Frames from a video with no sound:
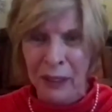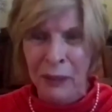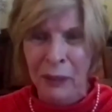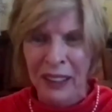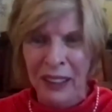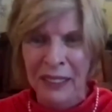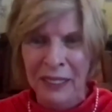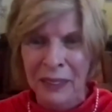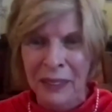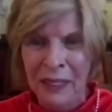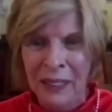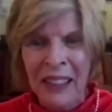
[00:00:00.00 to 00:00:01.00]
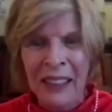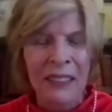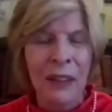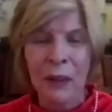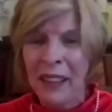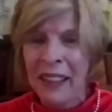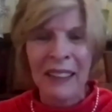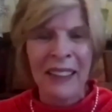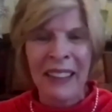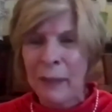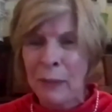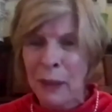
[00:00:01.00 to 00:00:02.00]
ride too. So then
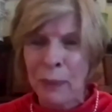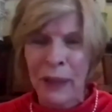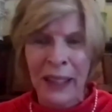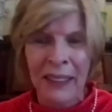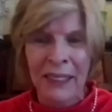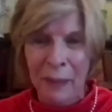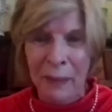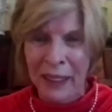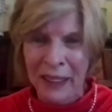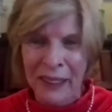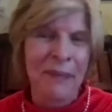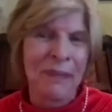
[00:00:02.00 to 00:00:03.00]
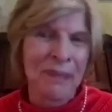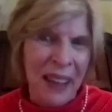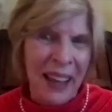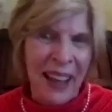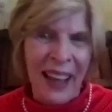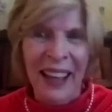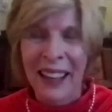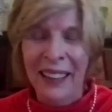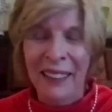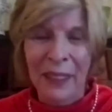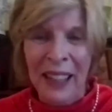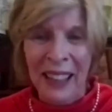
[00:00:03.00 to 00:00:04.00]
came the pandemic and we
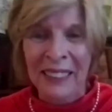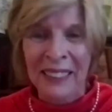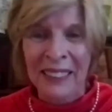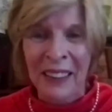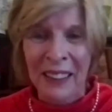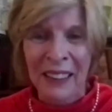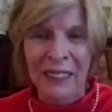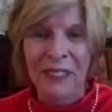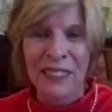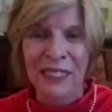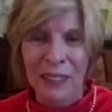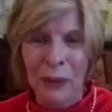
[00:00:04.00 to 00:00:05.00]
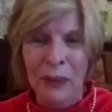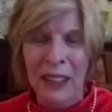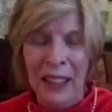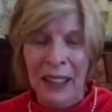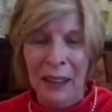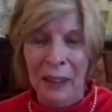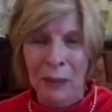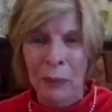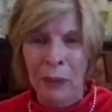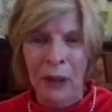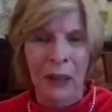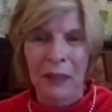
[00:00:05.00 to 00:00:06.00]
had to kind of slow down,
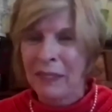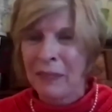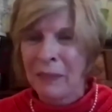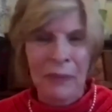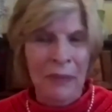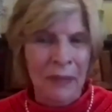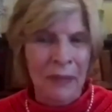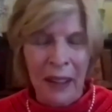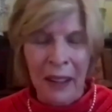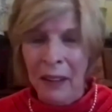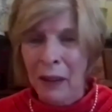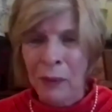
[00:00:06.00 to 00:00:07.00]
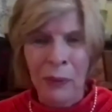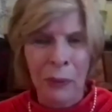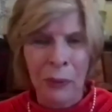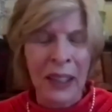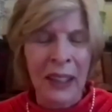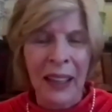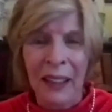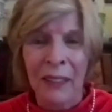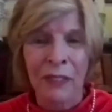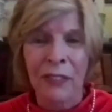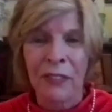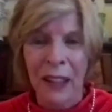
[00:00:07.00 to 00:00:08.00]
but we have
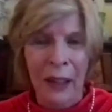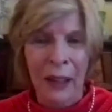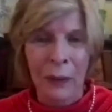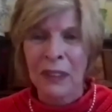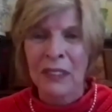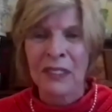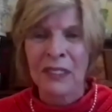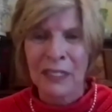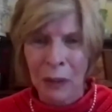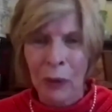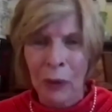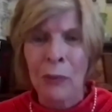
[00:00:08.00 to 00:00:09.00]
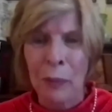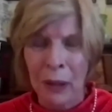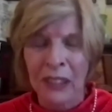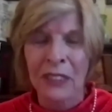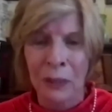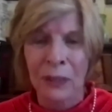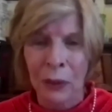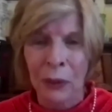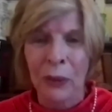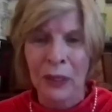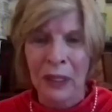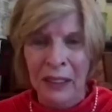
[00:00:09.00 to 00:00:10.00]
found so much local
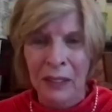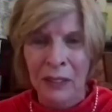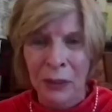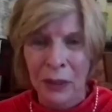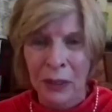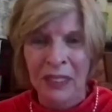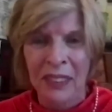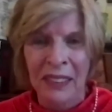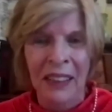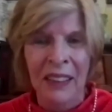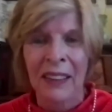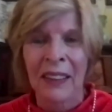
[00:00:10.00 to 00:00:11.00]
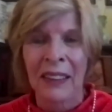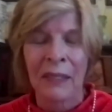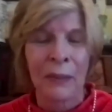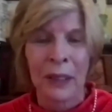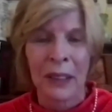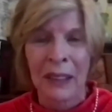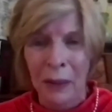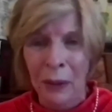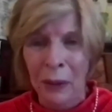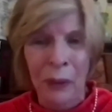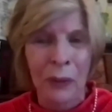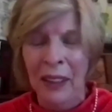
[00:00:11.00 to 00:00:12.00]
interest that we know
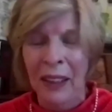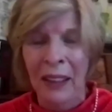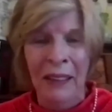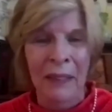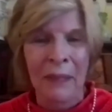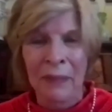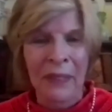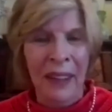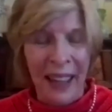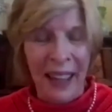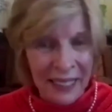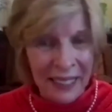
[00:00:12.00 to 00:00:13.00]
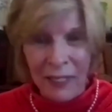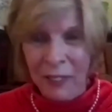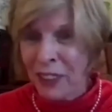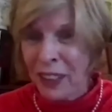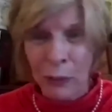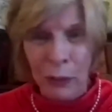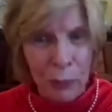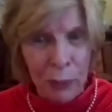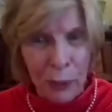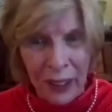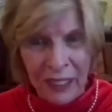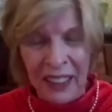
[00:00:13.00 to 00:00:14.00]
that as the federal
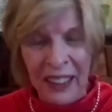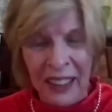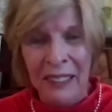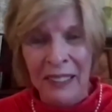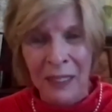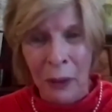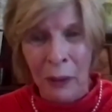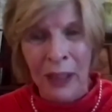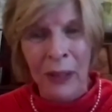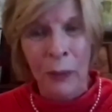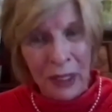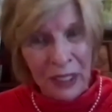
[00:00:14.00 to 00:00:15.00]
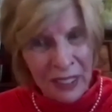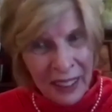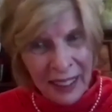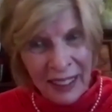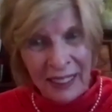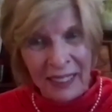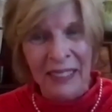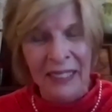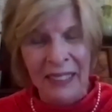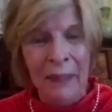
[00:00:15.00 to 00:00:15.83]
project gets going, which it is,